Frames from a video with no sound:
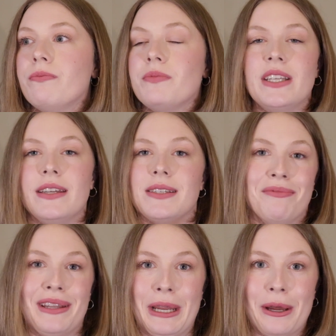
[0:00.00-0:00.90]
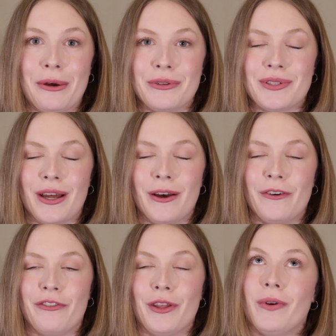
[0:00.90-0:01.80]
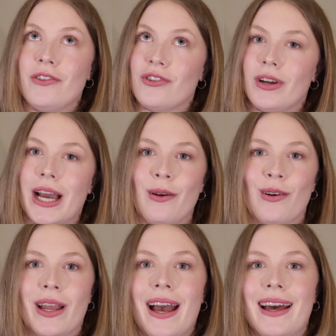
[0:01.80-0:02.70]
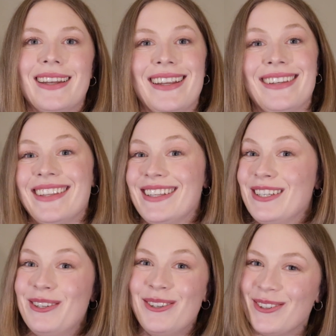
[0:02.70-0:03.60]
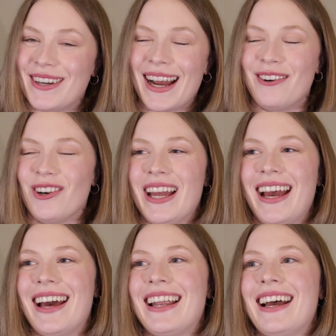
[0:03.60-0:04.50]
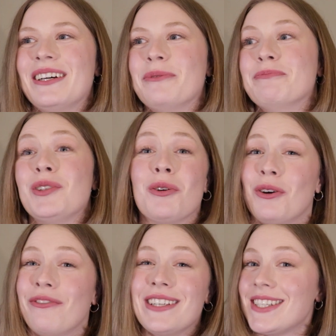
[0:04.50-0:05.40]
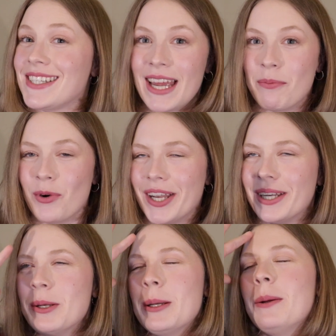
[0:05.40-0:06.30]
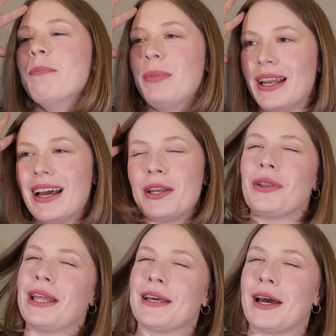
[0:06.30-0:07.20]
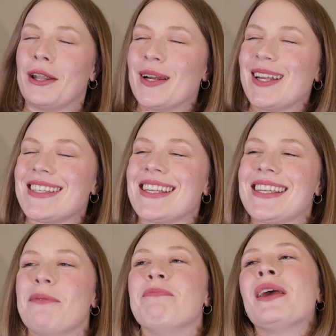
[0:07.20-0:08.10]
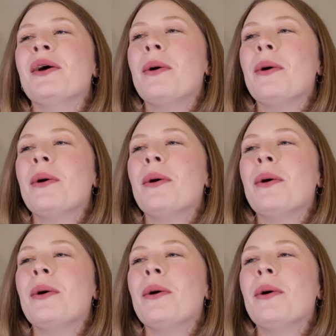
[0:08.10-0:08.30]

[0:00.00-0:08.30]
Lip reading: see some videos of the original Cairo Cat and the new Cairo Cat. Don't know if it's the same one, but I don't think the coloring is the same.